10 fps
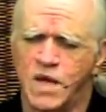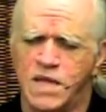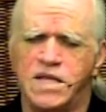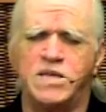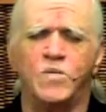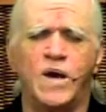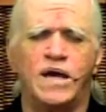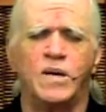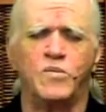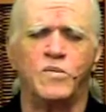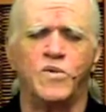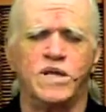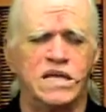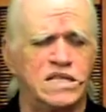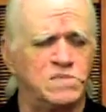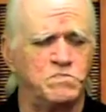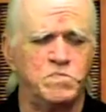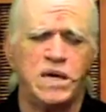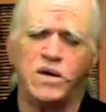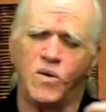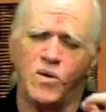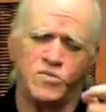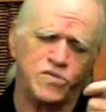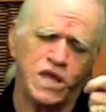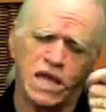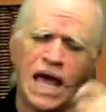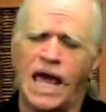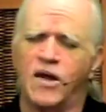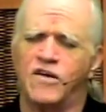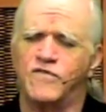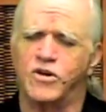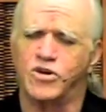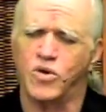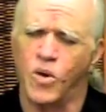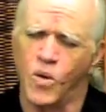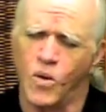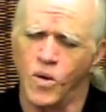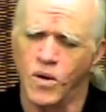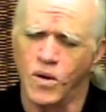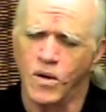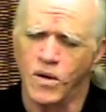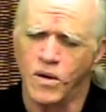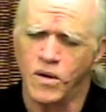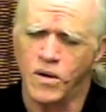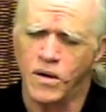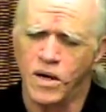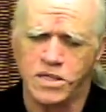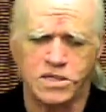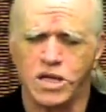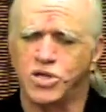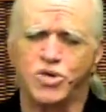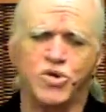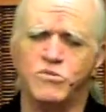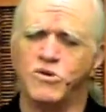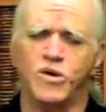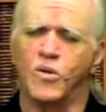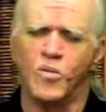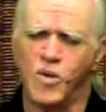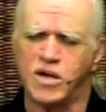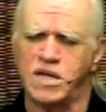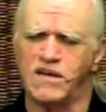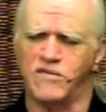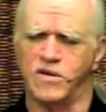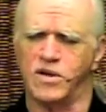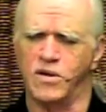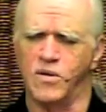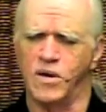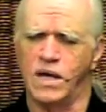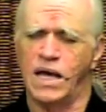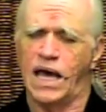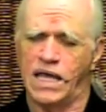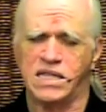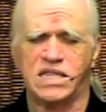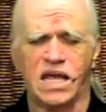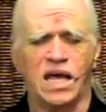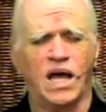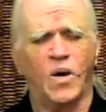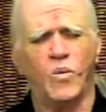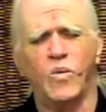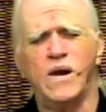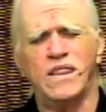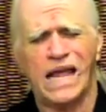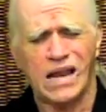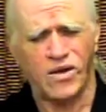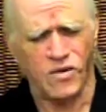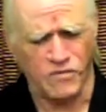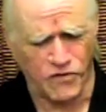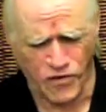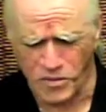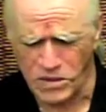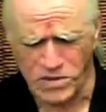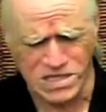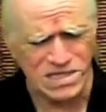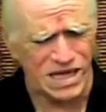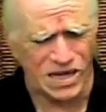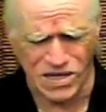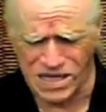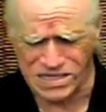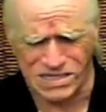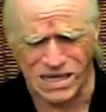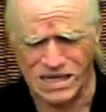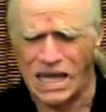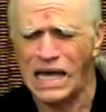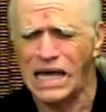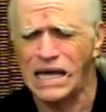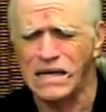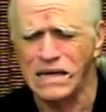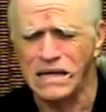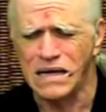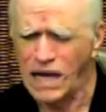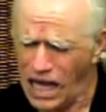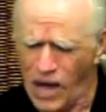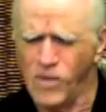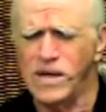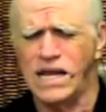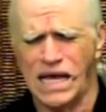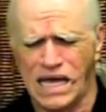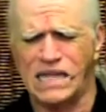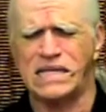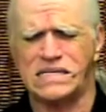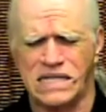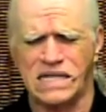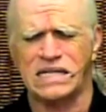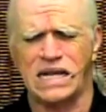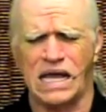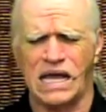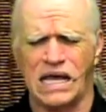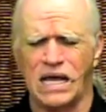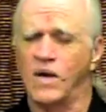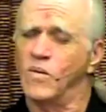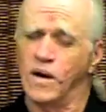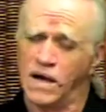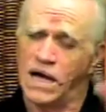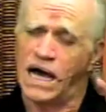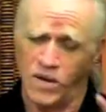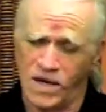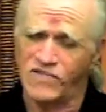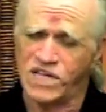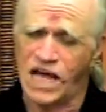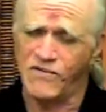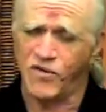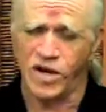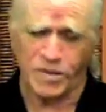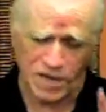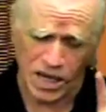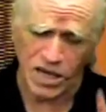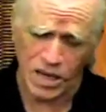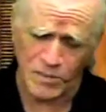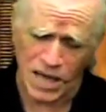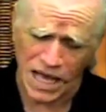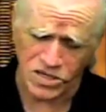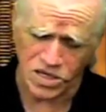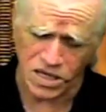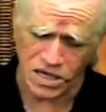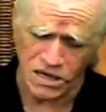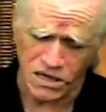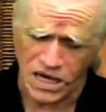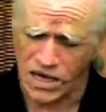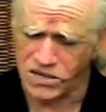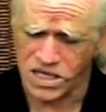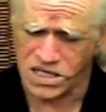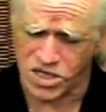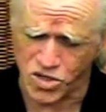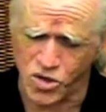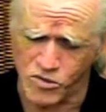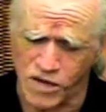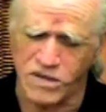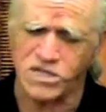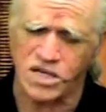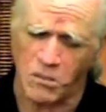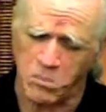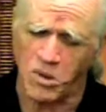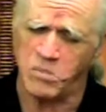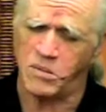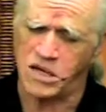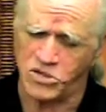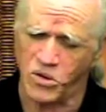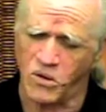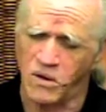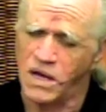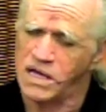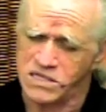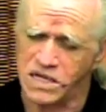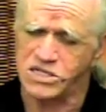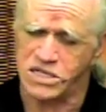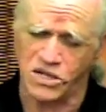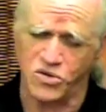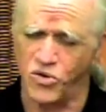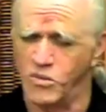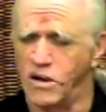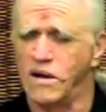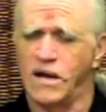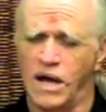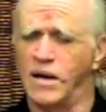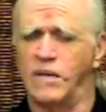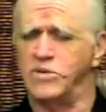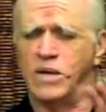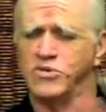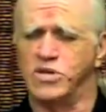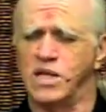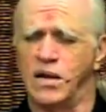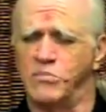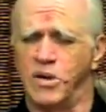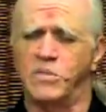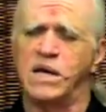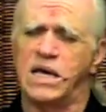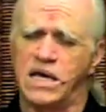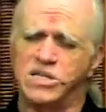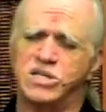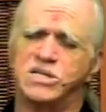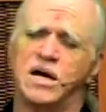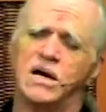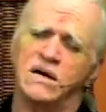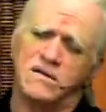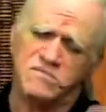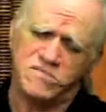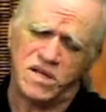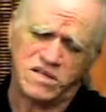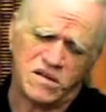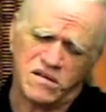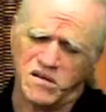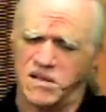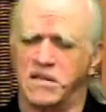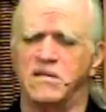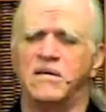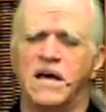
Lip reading: And then you wake up one morning, you get this big old thing hanging off your toe. It's a tumor or whatever, And you think, where'd that come from? It wasn't there yesterday. How did I get this thing today? Well, I don't have time for you, but I'll get back to you. I don't think it's a tumor anyway. It's just like a bump on my toe. It's not just a tumor. I'm sure it's not a bump. It's just nothing.